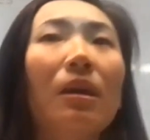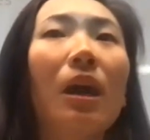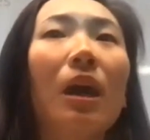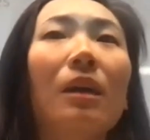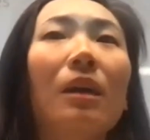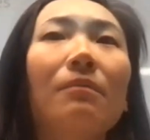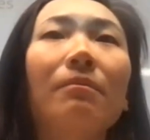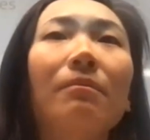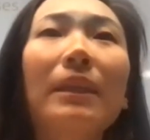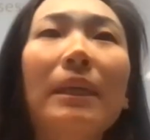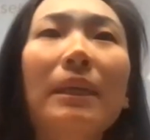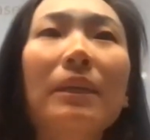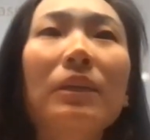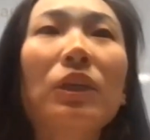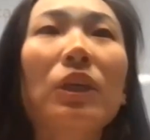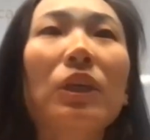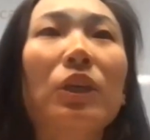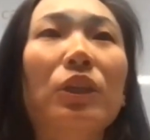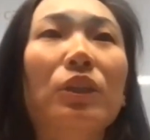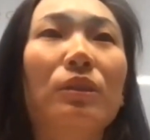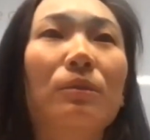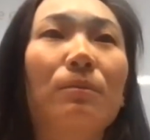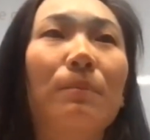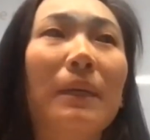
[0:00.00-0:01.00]

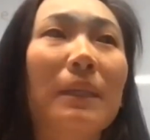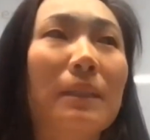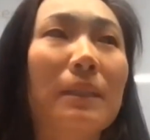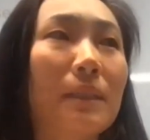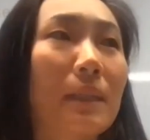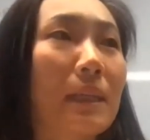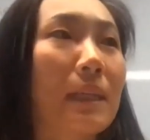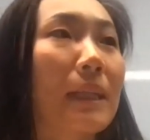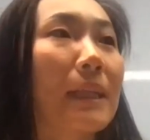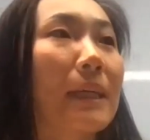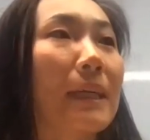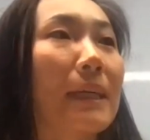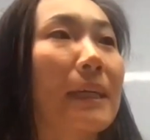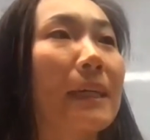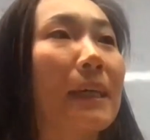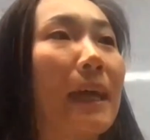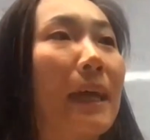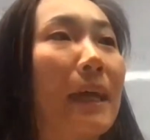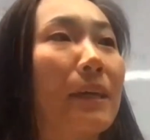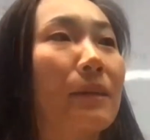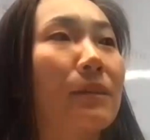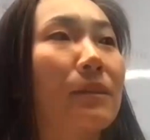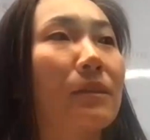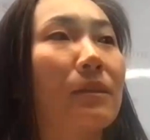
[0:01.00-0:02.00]
Lineage basically
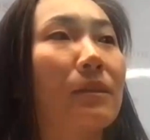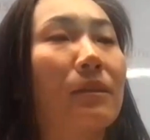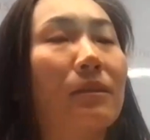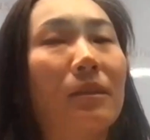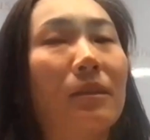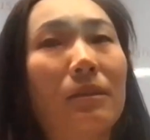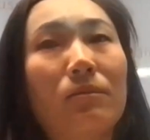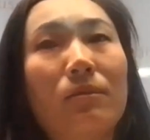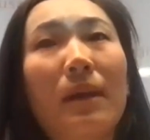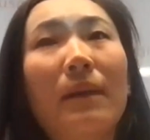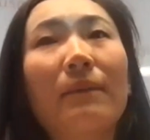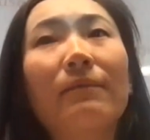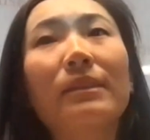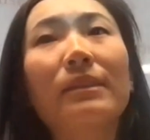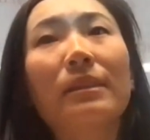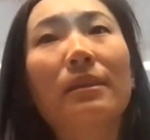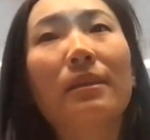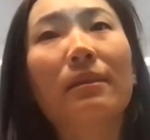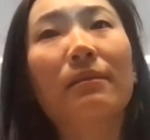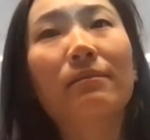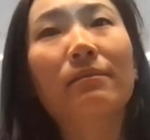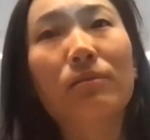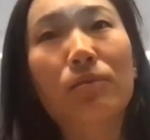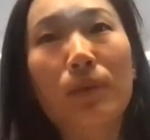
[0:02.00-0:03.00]
is the
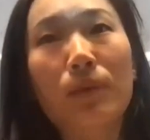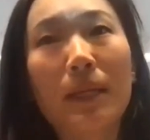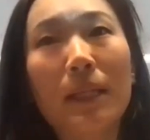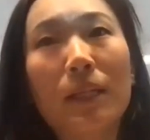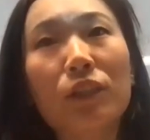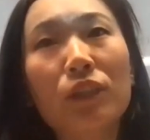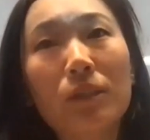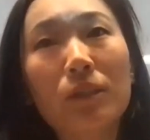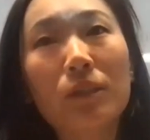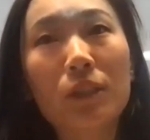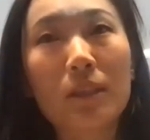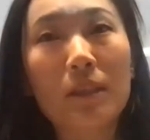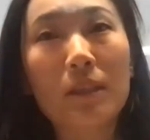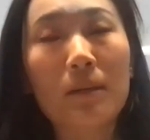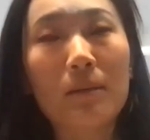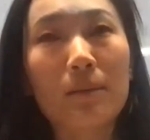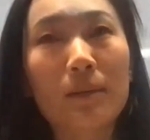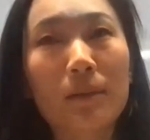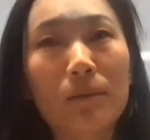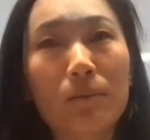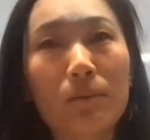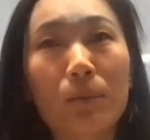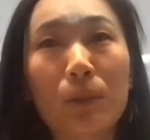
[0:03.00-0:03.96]
derivative relationships